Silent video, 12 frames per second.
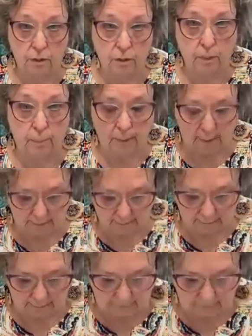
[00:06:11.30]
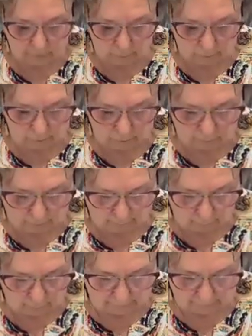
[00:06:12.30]
supplies, things to put in a
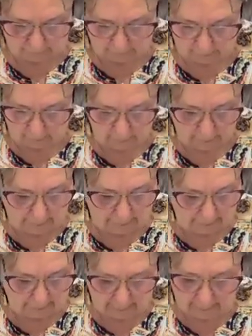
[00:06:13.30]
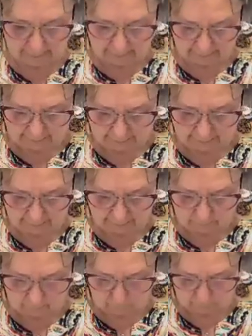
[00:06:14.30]
raffle basket. And I had seen
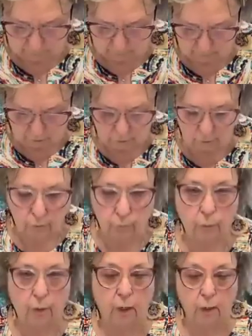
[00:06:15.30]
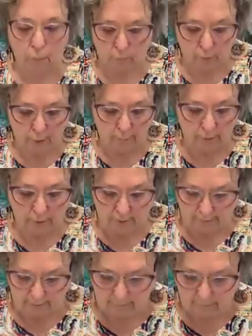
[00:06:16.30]
someone do, Robin
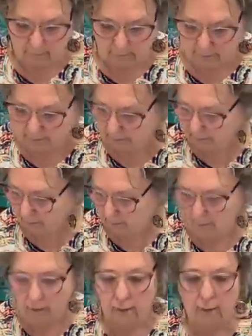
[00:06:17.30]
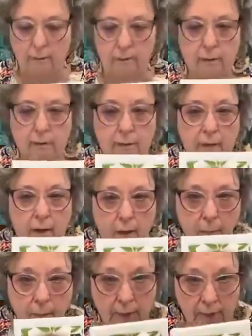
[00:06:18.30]
at Zimmy's did
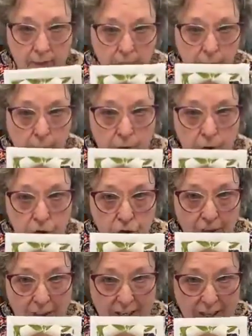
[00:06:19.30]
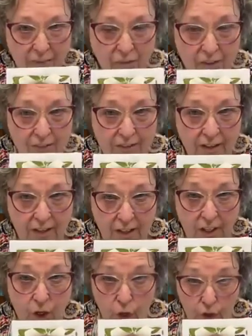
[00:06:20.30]
an explosion canvas on
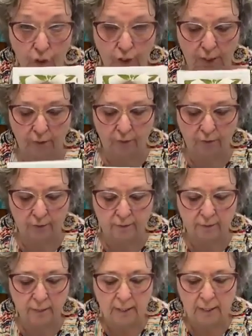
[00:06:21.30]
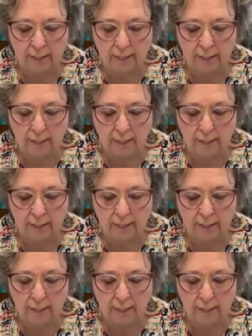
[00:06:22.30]
a large canvas.